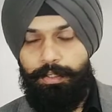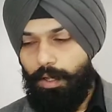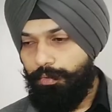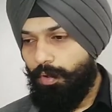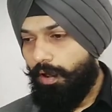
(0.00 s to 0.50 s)

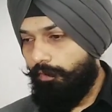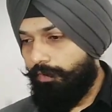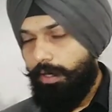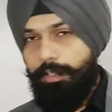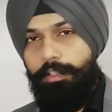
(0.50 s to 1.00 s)
Now you have
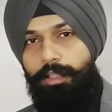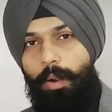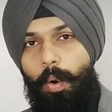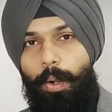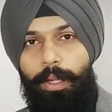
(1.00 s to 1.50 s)
collected the
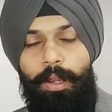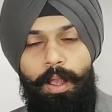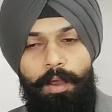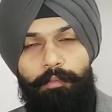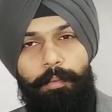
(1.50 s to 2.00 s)
oil
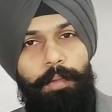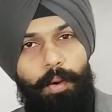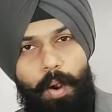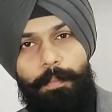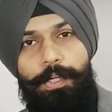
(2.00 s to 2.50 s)
from the
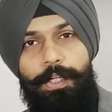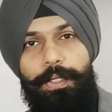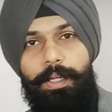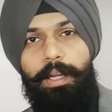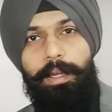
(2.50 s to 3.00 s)
raw
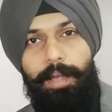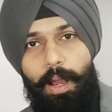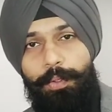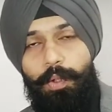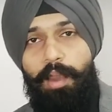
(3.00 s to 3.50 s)
material and
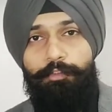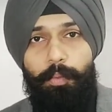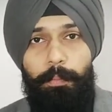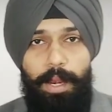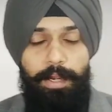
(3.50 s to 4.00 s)
now you have to
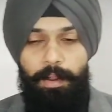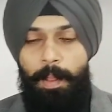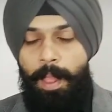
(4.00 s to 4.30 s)
blend.